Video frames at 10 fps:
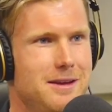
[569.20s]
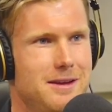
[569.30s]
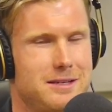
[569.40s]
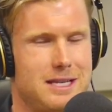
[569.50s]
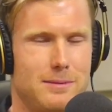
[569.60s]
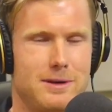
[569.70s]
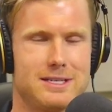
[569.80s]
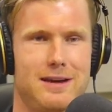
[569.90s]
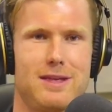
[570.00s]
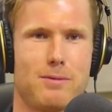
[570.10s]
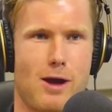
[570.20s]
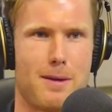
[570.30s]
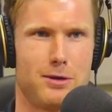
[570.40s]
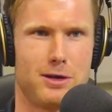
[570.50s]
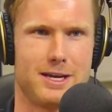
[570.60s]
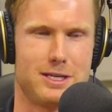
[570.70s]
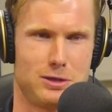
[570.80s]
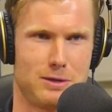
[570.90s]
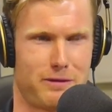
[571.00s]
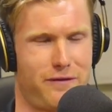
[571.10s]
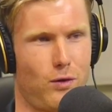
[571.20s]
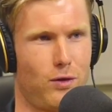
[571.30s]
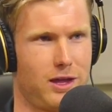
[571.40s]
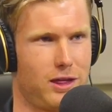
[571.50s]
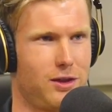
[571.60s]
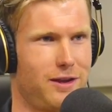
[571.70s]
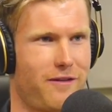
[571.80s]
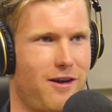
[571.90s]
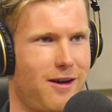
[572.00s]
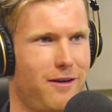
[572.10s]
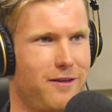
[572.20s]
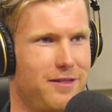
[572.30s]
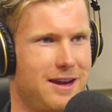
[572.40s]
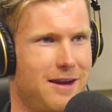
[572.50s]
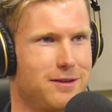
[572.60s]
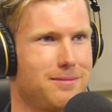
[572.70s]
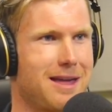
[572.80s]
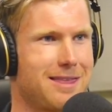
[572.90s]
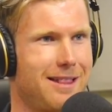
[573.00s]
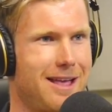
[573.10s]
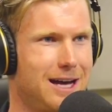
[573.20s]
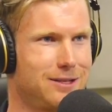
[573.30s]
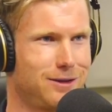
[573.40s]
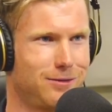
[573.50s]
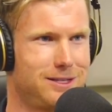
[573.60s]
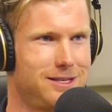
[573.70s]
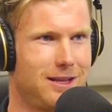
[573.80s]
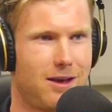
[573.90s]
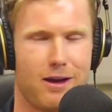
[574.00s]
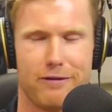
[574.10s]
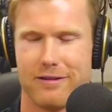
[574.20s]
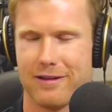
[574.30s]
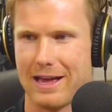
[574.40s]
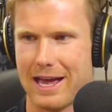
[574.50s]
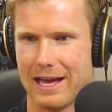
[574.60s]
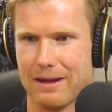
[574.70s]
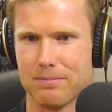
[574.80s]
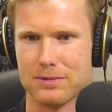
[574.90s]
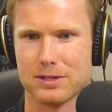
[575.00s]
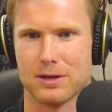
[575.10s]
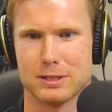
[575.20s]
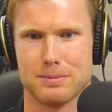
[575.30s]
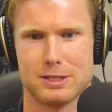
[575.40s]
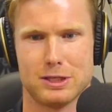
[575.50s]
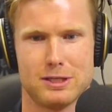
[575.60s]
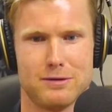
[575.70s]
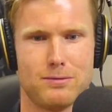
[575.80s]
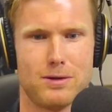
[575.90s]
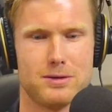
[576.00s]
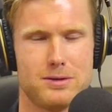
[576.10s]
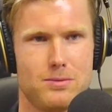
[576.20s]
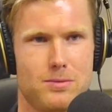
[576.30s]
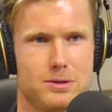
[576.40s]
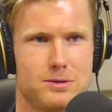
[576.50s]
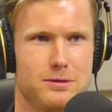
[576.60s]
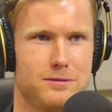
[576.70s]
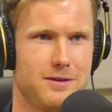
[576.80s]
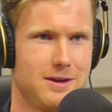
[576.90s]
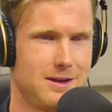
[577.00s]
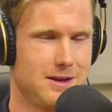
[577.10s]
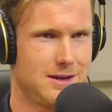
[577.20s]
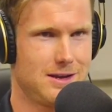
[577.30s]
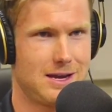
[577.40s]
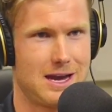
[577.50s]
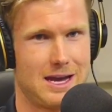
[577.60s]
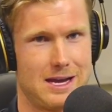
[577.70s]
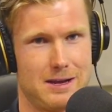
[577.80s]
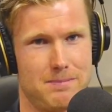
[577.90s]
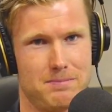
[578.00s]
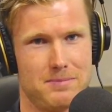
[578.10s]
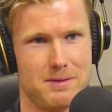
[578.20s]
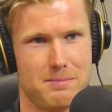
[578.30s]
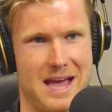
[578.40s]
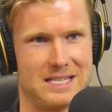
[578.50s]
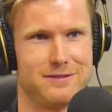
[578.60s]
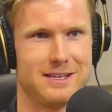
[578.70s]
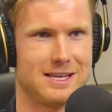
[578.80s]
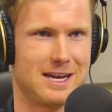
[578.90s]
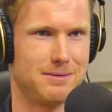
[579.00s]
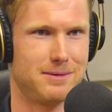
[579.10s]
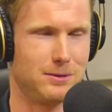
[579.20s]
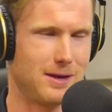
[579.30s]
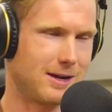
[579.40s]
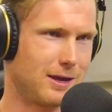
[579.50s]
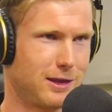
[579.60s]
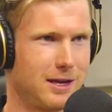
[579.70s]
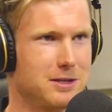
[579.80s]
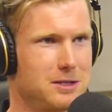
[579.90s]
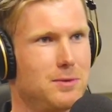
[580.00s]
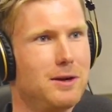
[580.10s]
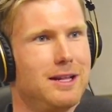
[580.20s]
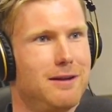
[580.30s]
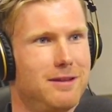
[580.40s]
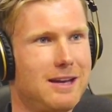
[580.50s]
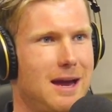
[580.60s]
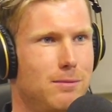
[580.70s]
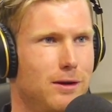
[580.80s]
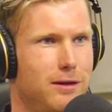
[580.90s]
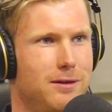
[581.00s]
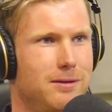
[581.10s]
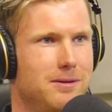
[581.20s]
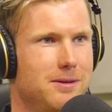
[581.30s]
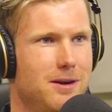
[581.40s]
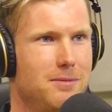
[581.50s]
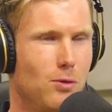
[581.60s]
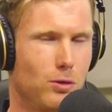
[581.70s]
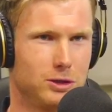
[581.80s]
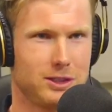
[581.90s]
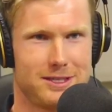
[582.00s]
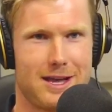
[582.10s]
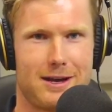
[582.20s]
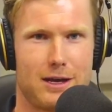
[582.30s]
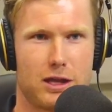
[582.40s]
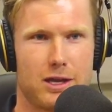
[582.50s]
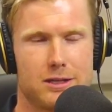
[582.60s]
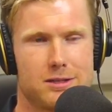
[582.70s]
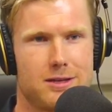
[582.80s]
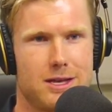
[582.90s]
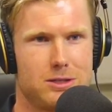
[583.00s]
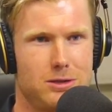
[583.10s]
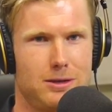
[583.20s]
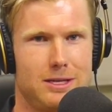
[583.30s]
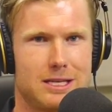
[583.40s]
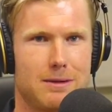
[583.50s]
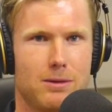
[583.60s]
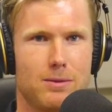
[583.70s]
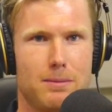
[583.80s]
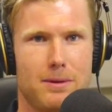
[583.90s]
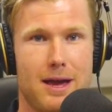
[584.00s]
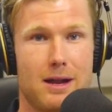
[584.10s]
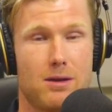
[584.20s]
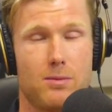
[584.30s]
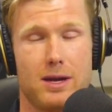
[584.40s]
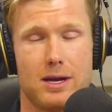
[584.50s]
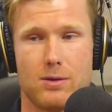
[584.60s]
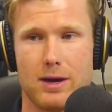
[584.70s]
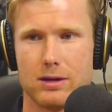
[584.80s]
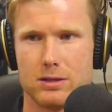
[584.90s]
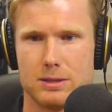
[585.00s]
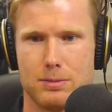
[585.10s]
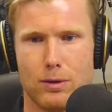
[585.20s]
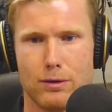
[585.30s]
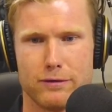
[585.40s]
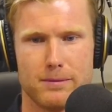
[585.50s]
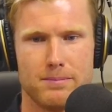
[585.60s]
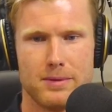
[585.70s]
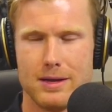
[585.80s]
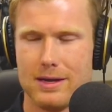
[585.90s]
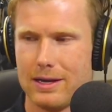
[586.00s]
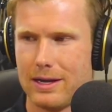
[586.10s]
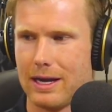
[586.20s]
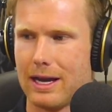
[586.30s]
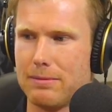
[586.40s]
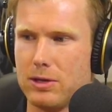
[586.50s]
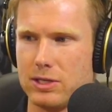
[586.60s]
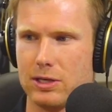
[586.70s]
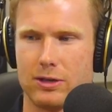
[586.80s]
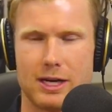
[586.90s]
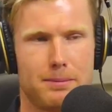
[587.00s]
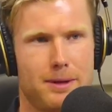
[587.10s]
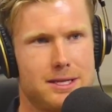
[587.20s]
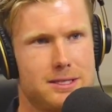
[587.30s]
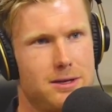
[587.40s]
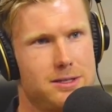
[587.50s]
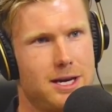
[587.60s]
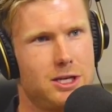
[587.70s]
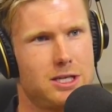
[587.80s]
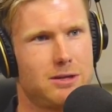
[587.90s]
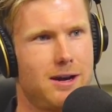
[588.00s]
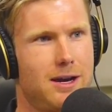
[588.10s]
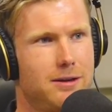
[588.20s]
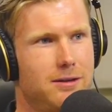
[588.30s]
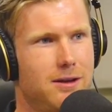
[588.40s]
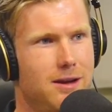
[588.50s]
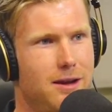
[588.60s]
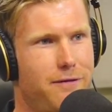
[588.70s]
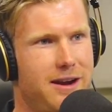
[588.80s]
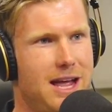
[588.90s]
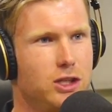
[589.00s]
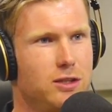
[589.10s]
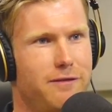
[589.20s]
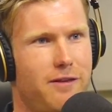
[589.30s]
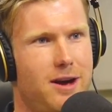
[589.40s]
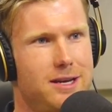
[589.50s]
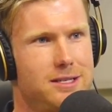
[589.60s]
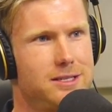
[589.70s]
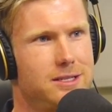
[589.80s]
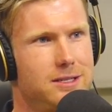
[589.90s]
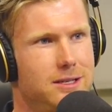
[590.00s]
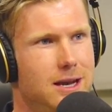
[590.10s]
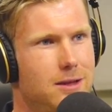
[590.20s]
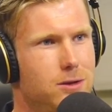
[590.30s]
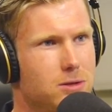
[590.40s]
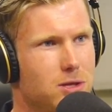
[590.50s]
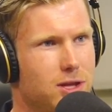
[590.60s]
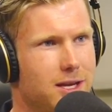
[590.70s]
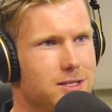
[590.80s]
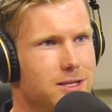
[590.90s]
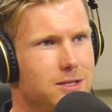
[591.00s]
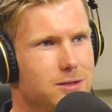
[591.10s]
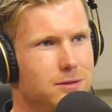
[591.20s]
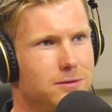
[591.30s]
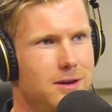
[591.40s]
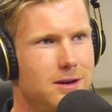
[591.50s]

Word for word: someone to have their prime earning years sort of before they're 35 and then have to make that last the rest of their life um, so it's a position of what what sort of um, passive income and all that kind of thing do you want to leave the game with and you know mortgages and that kind of thing so that's certainly something we plan like we get quite good support from um, New Zealand Cricket Players Association around uh, financial advisors and, and those sorts of things that sort of